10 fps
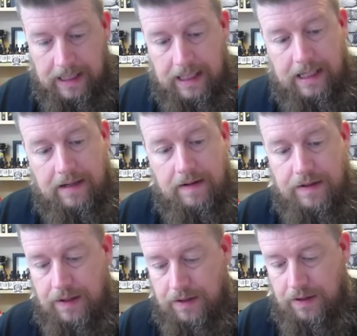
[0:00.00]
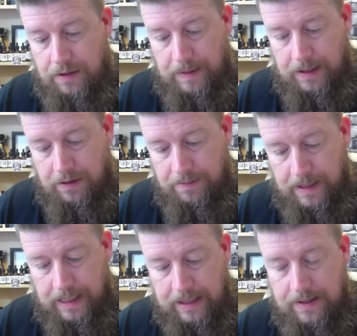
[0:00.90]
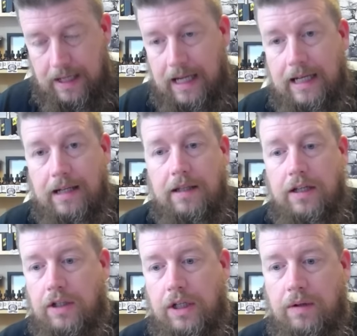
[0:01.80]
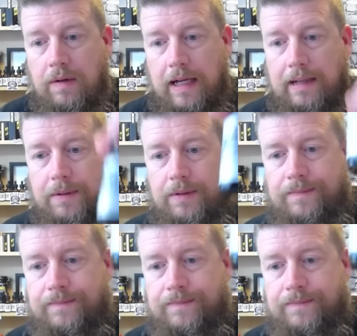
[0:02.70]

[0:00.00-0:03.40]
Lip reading: Here is the Suspicious Minds in the new label.